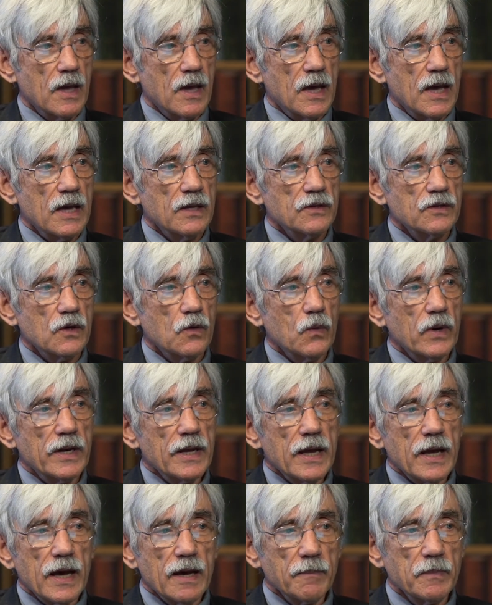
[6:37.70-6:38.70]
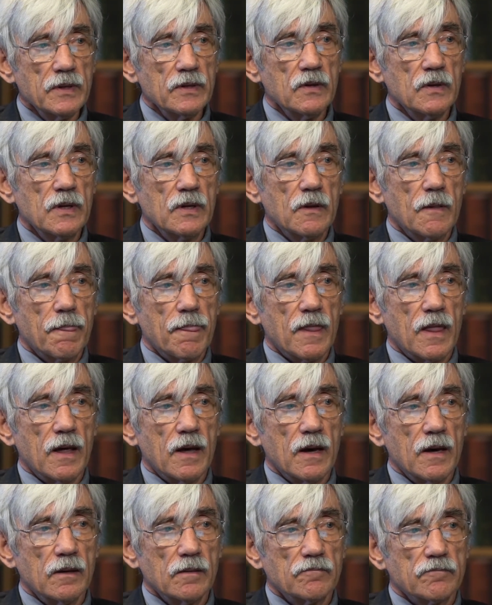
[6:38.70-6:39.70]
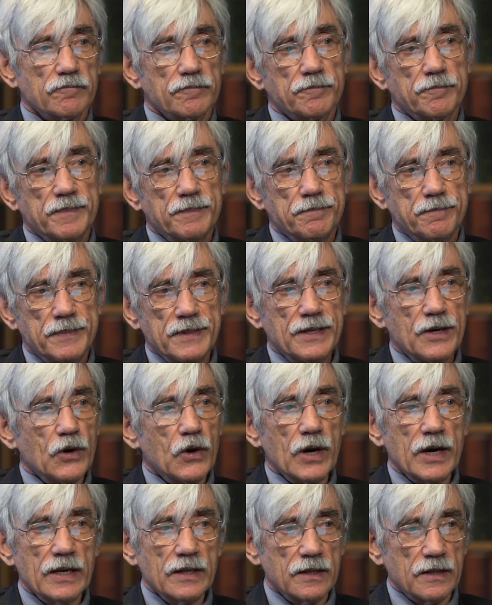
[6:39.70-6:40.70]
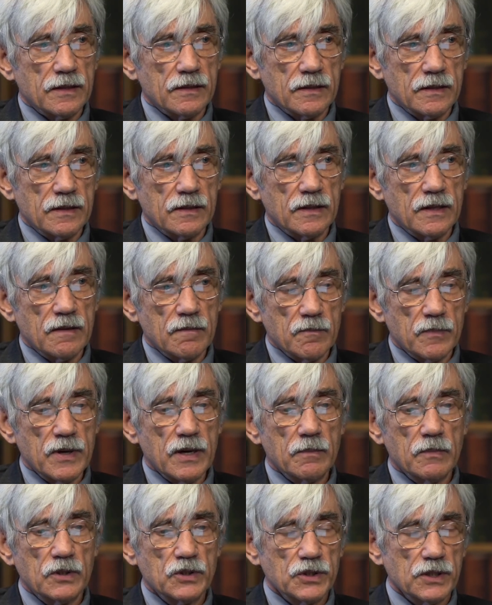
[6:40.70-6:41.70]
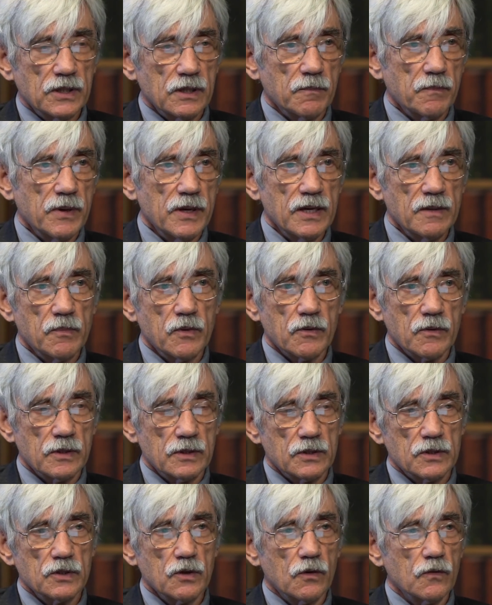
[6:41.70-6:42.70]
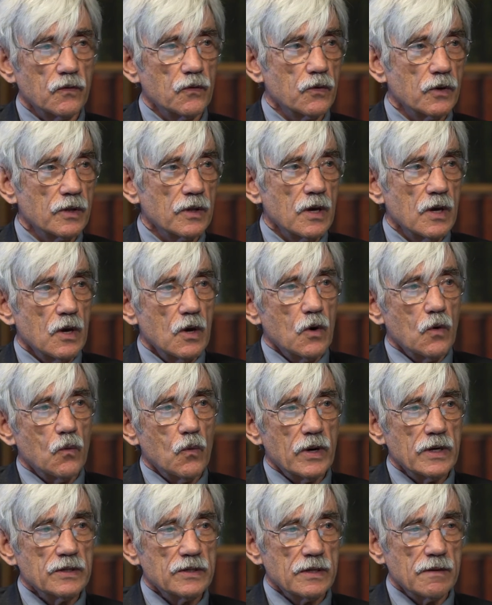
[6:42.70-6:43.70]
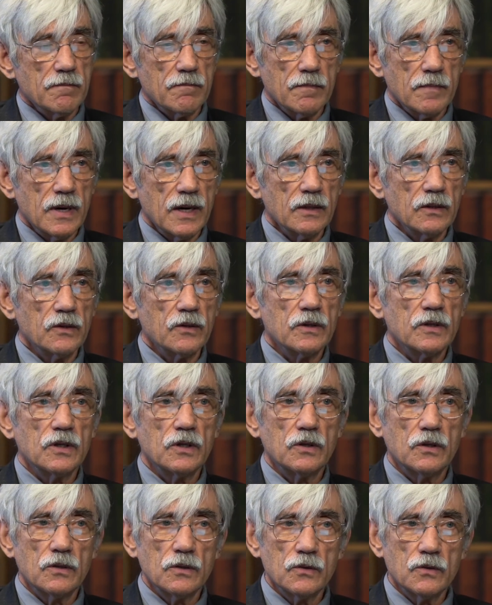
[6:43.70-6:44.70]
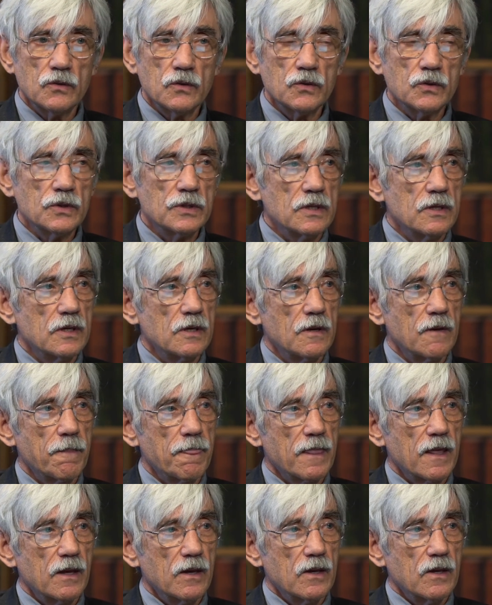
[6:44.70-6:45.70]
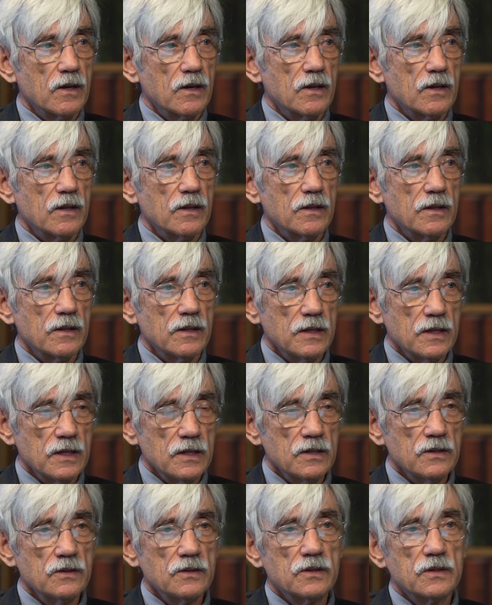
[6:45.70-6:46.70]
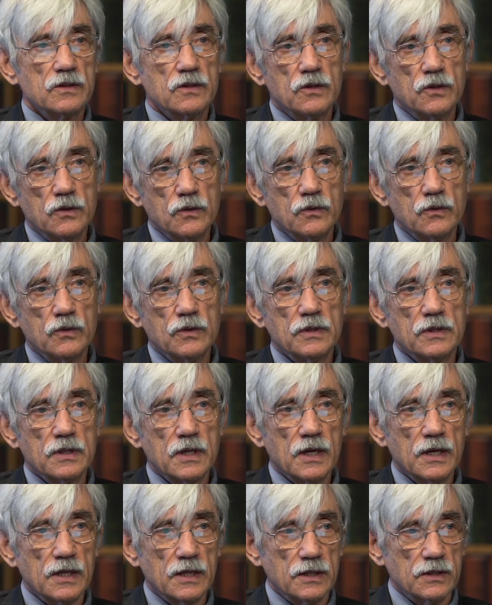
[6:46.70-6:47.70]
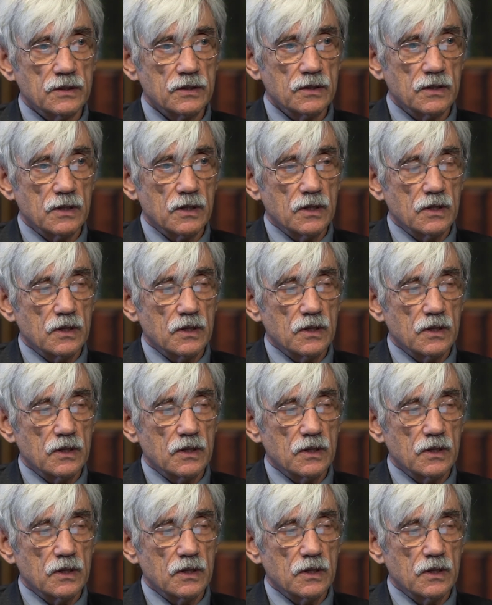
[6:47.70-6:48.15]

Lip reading: And so what happened beyond them publishing a paper and so forth was that Muller used these 2 studies